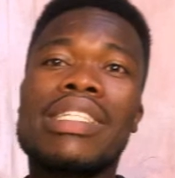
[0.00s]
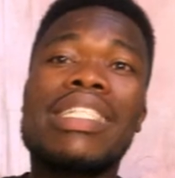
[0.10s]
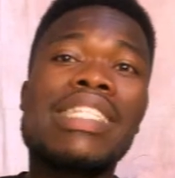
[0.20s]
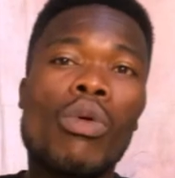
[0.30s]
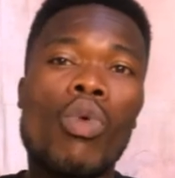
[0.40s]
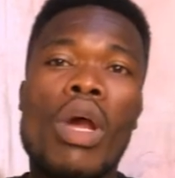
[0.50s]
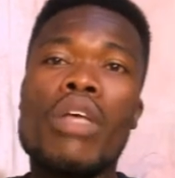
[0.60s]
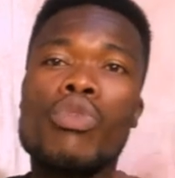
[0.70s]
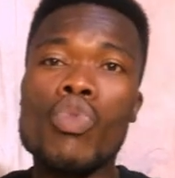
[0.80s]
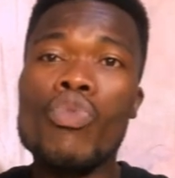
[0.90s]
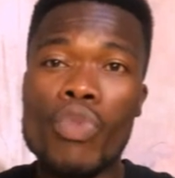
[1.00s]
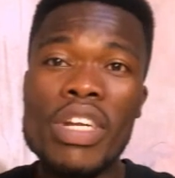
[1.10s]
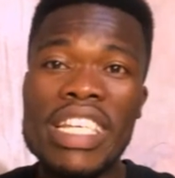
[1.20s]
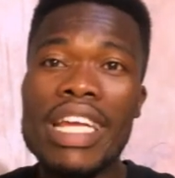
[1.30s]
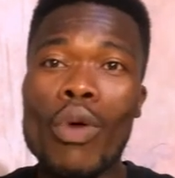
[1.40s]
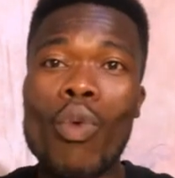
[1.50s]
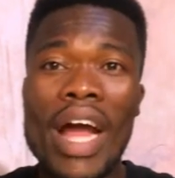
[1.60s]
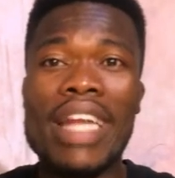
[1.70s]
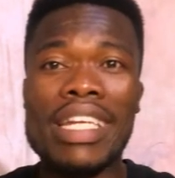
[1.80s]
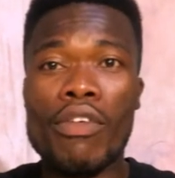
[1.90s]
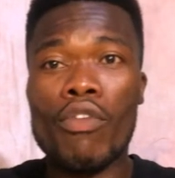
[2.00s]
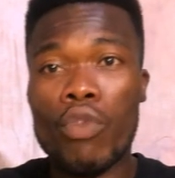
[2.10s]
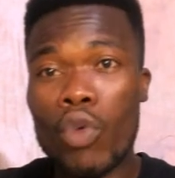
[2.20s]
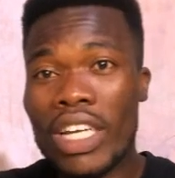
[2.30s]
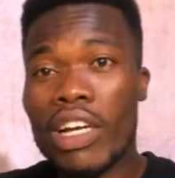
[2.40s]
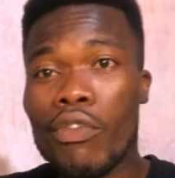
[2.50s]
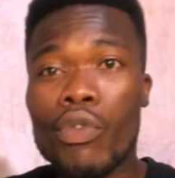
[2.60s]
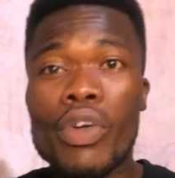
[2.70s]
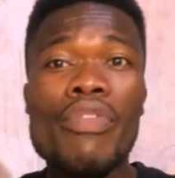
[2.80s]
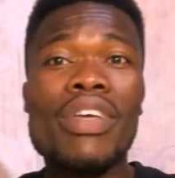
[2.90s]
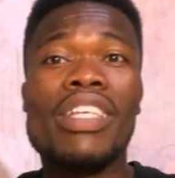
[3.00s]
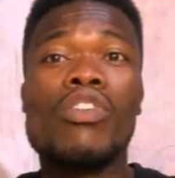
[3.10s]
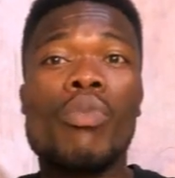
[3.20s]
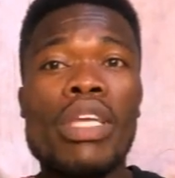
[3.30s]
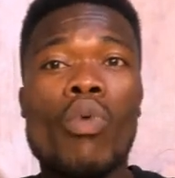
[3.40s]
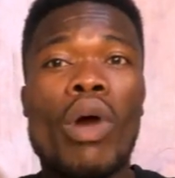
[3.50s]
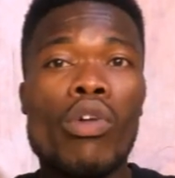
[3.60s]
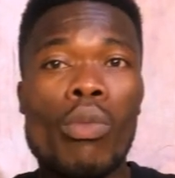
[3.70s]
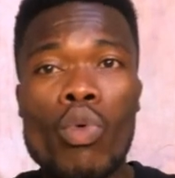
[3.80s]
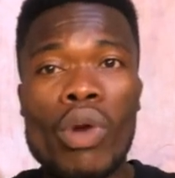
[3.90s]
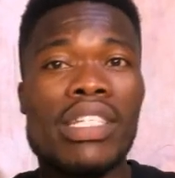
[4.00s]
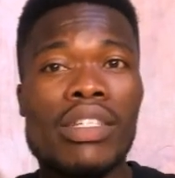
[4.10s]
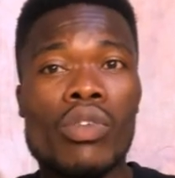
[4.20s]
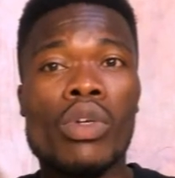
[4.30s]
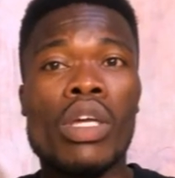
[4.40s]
Did you uncle a school for near wide and unfond down for me fear some year ward or more ration?